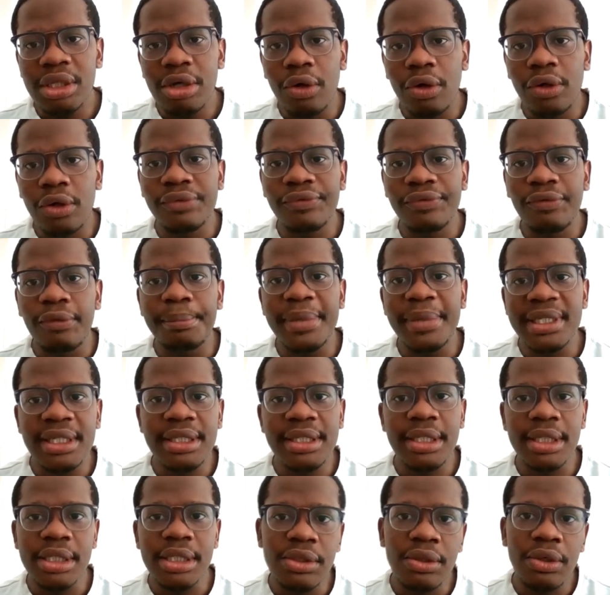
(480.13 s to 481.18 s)
also for
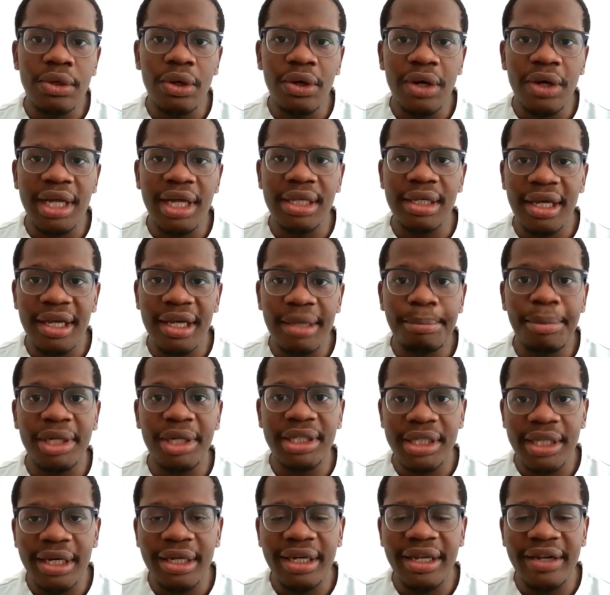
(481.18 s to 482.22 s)
businesses to look, and
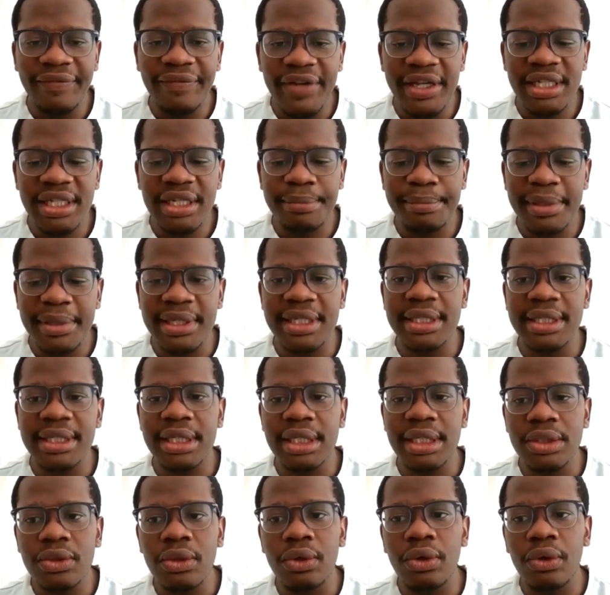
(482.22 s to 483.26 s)
particularly investor
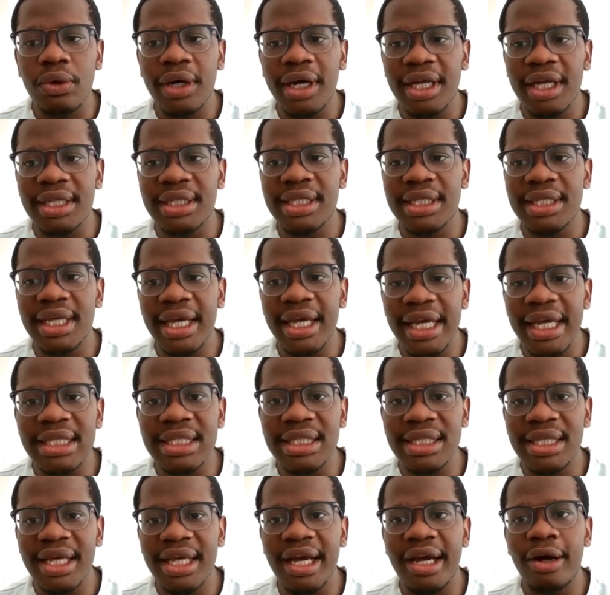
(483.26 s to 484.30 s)
businesses to look and say,
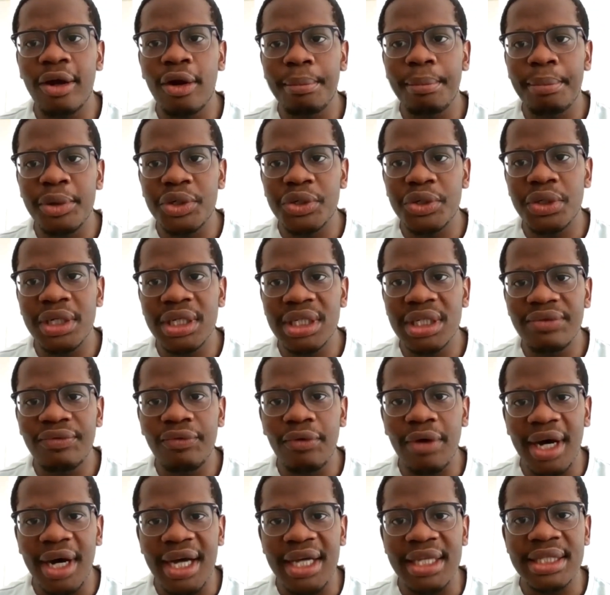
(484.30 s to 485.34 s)
is there an opportunity
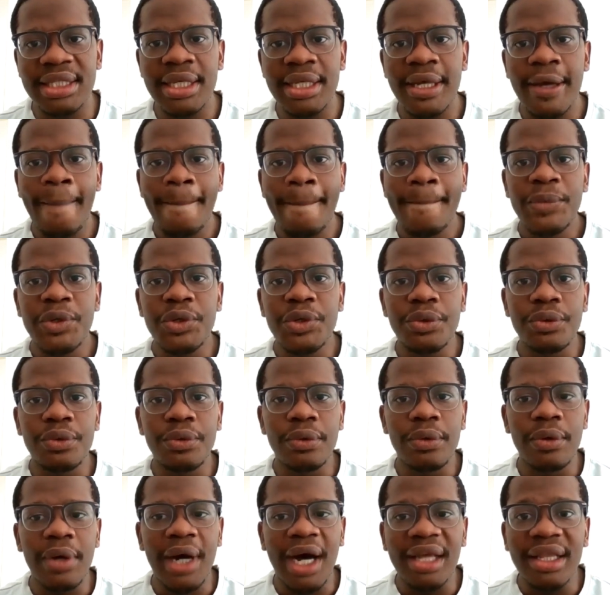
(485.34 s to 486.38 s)
for us
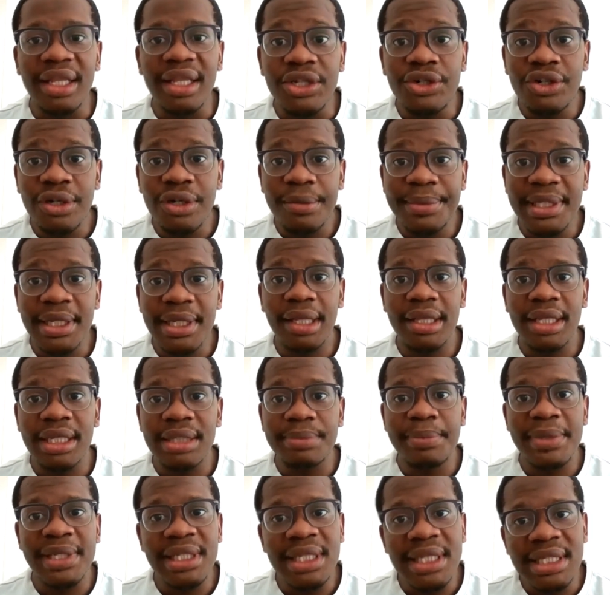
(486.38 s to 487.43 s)
to either strip sell this
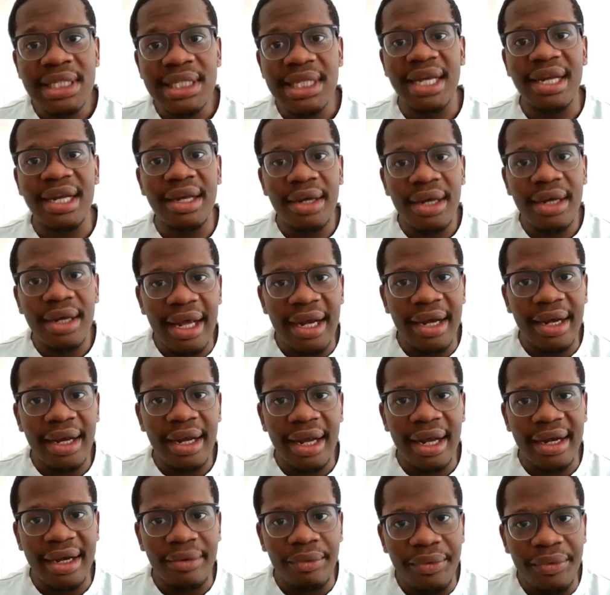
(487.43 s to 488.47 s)
business
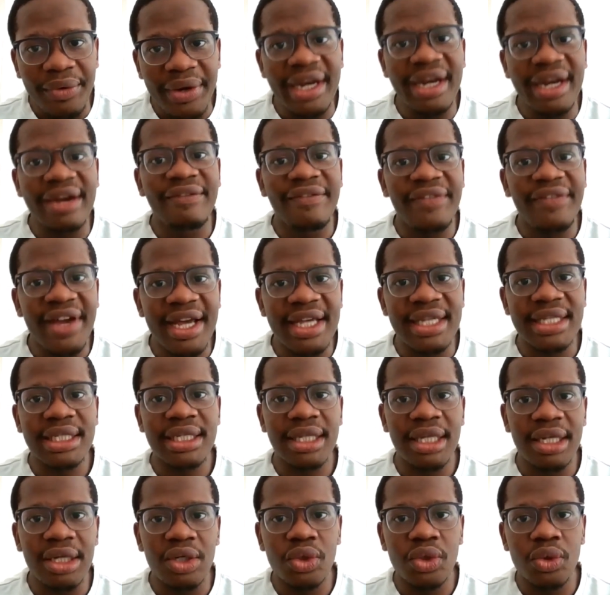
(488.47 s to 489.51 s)
and
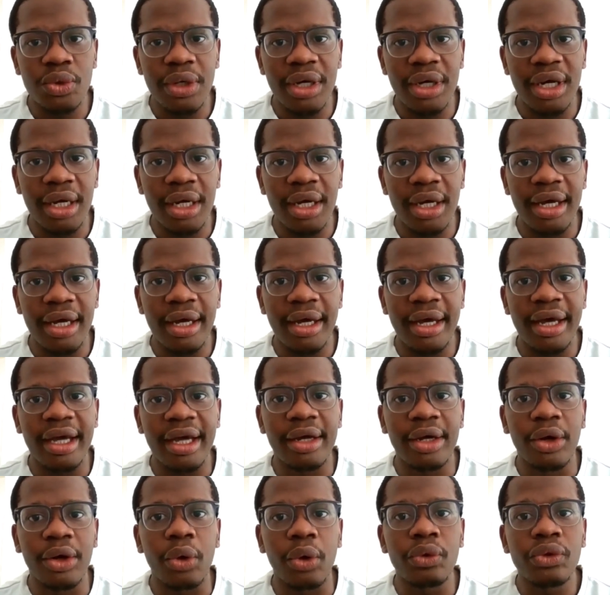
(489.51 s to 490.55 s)
reinvest into a
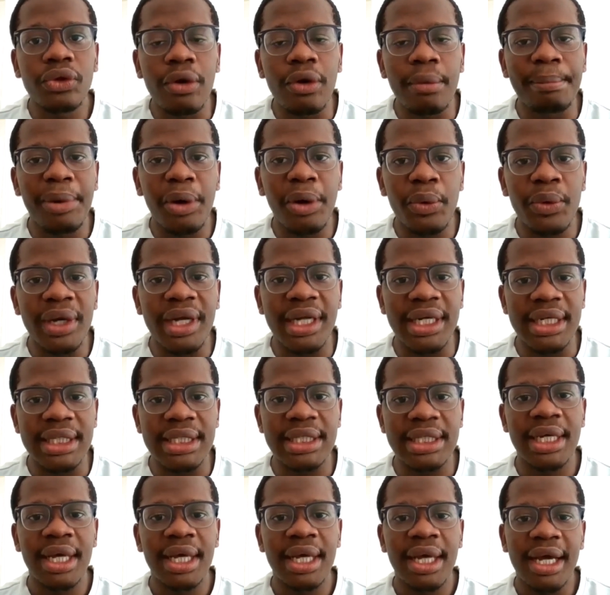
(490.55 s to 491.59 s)
growth component
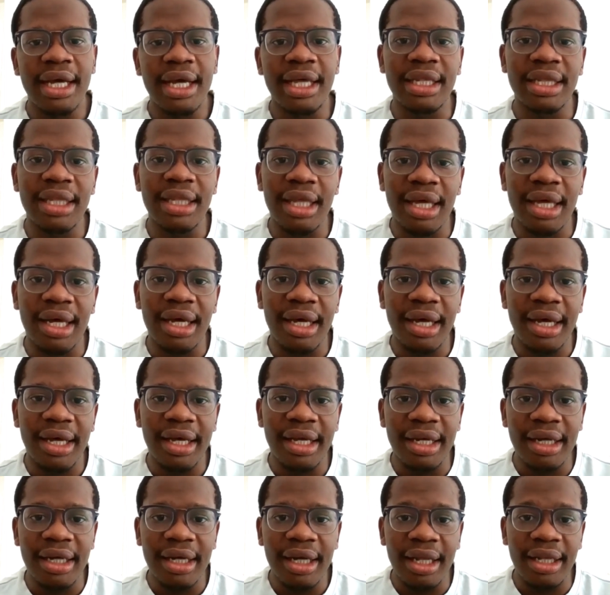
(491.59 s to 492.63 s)
in
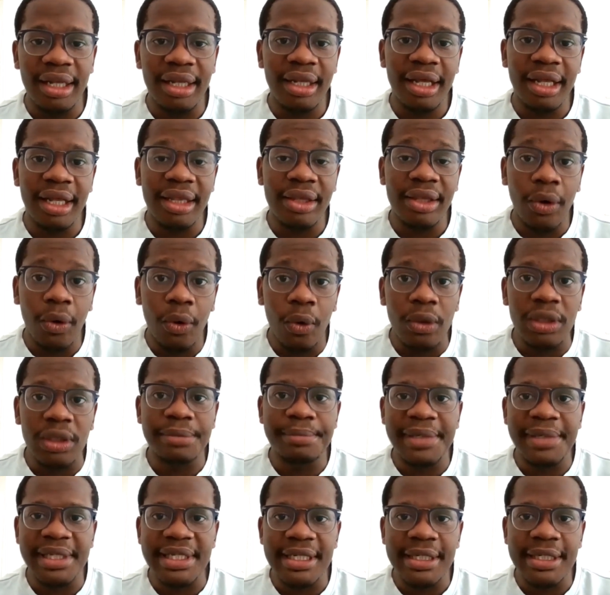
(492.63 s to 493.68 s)
the old
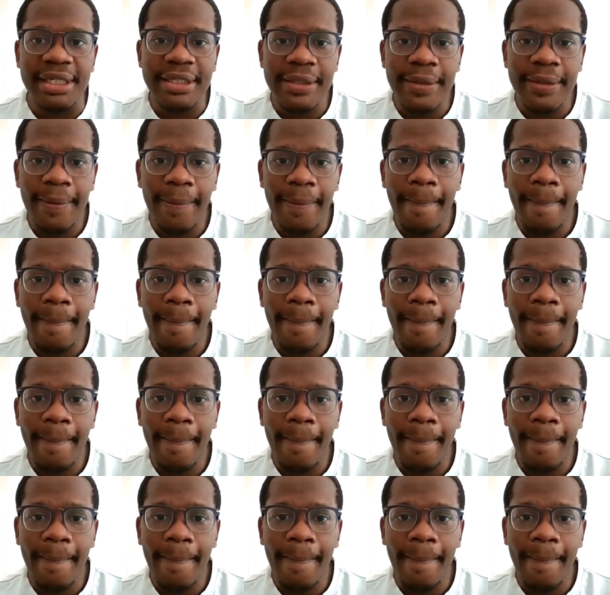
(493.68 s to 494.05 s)
business?